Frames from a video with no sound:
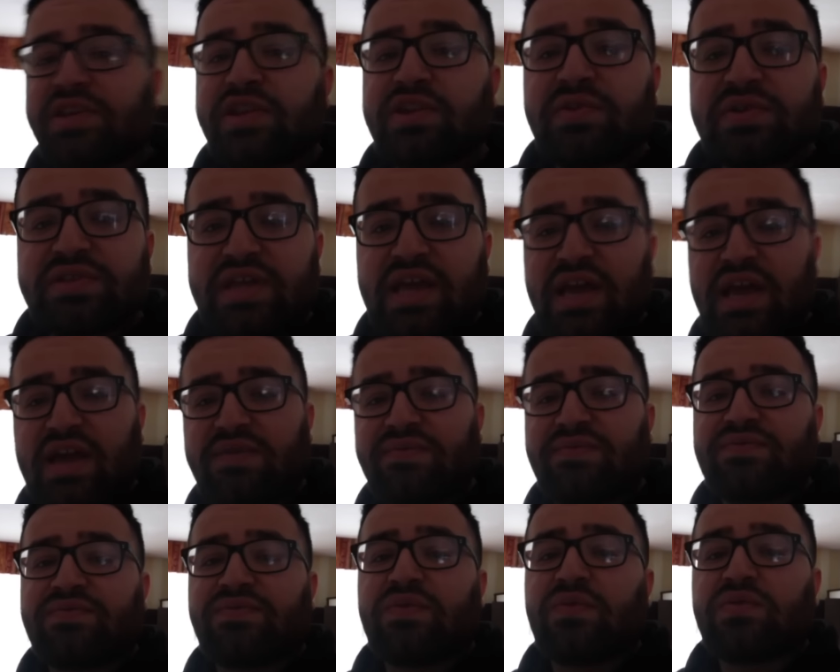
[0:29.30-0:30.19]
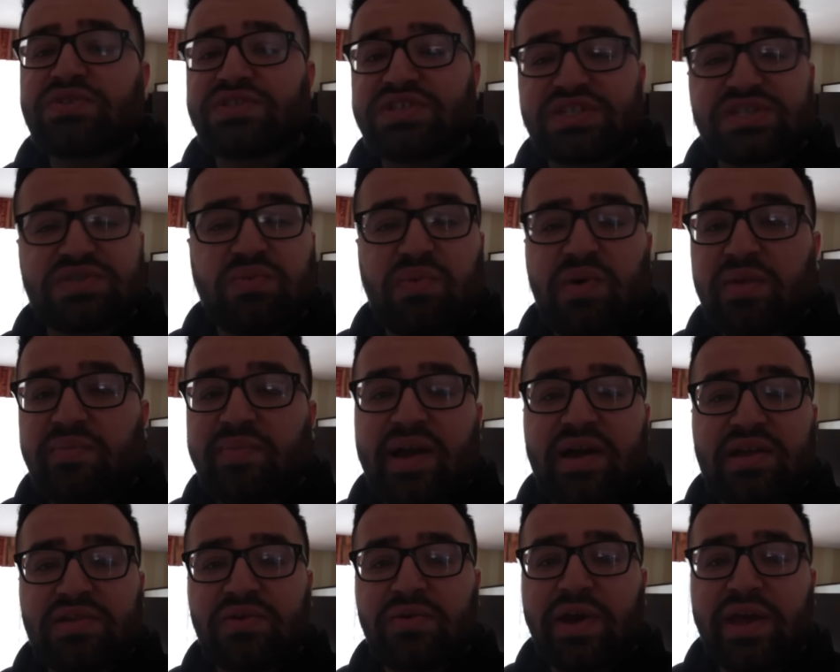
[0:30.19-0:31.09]
You know what they have just 1
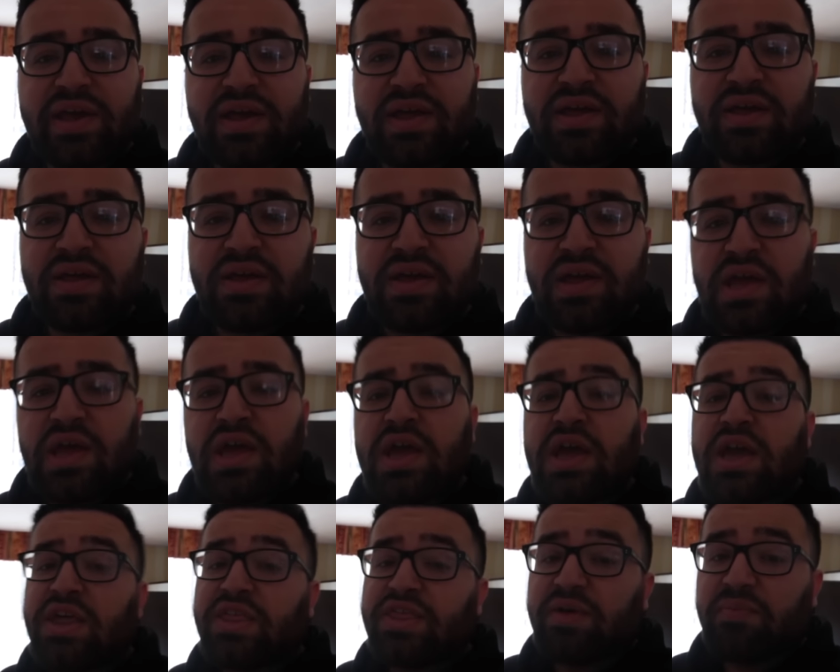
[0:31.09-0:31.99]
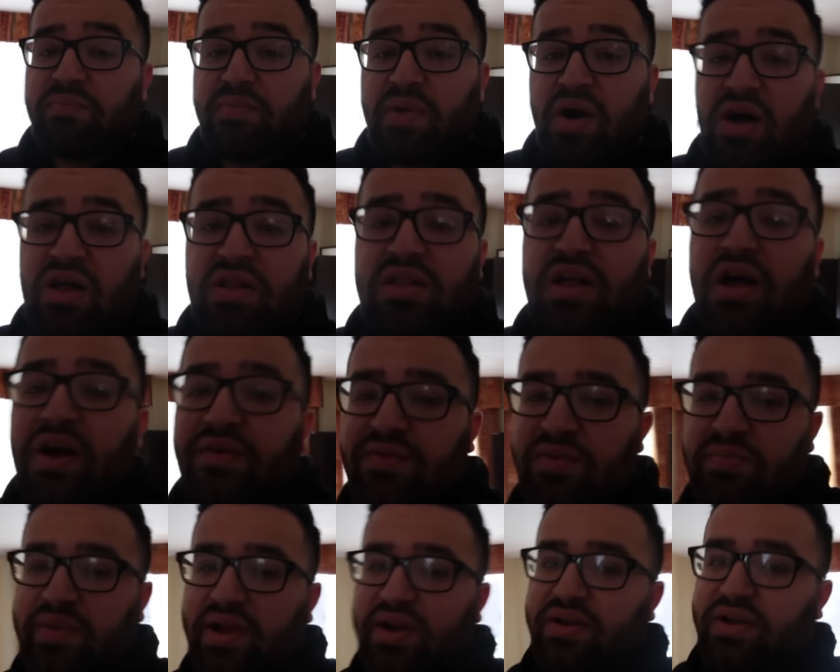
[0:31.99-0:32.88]
mile away? The Mall of
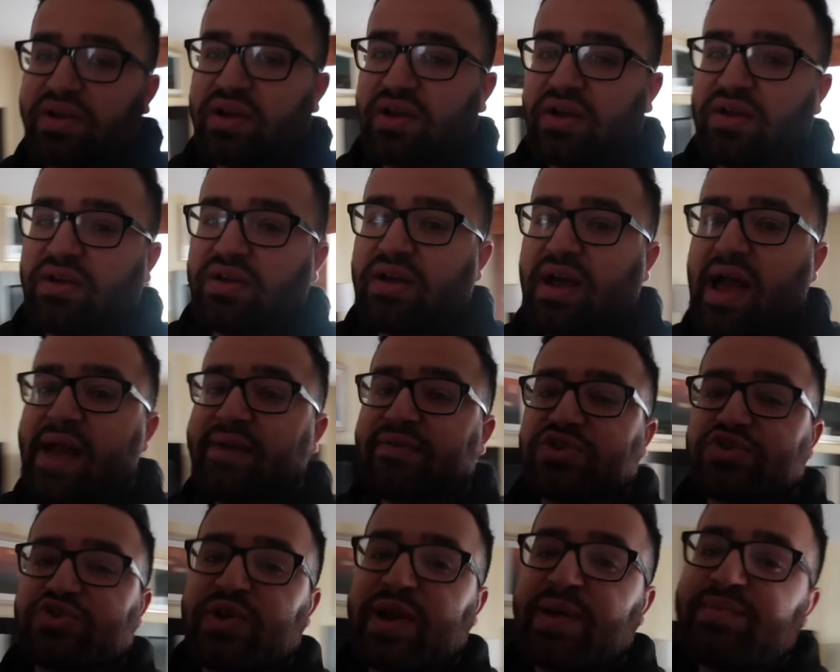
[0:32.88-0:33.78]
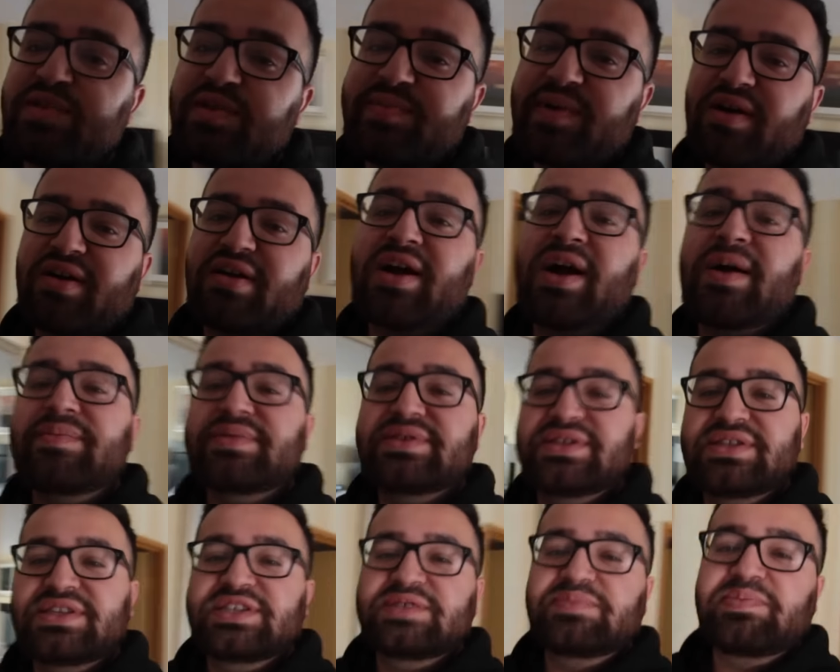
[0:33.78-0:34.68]
America. I've dreamed about coming
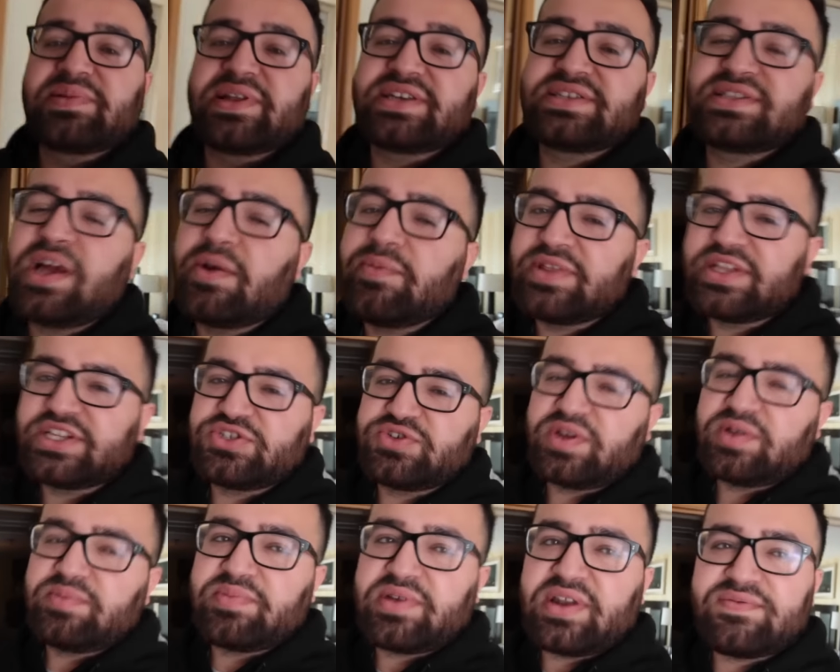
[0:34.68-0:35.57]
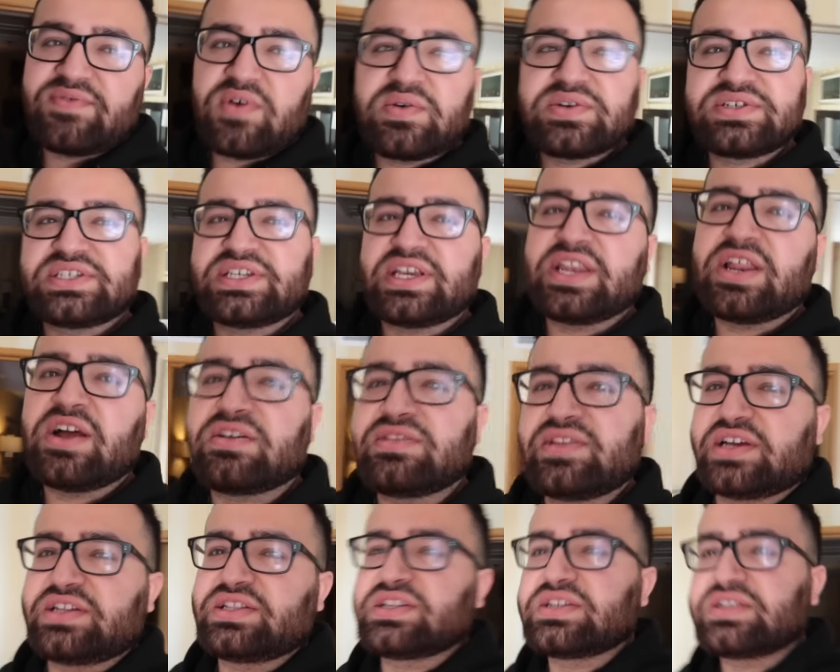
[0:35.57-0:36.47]
to this place. Not really dreamed, but I've always seen it on
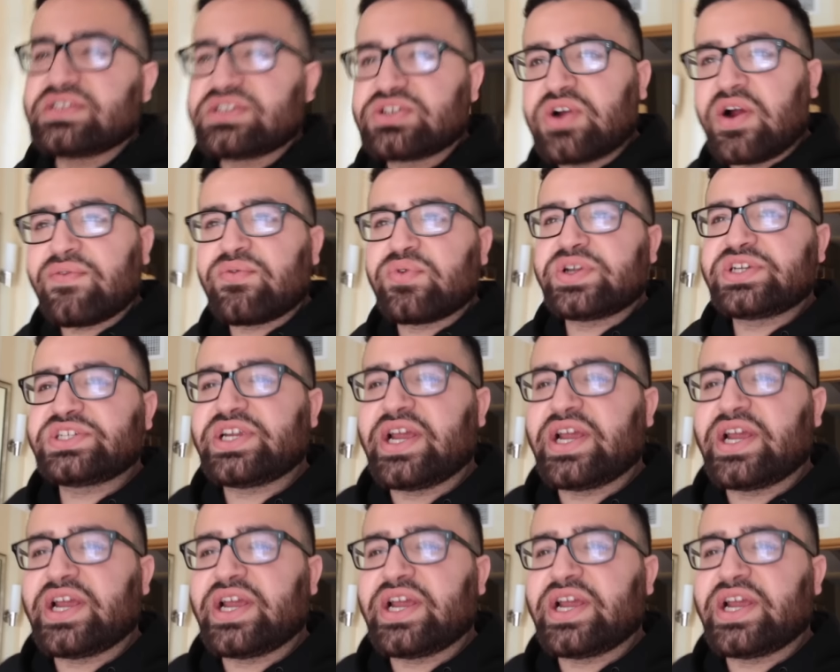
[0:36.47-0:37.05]
like the Discovery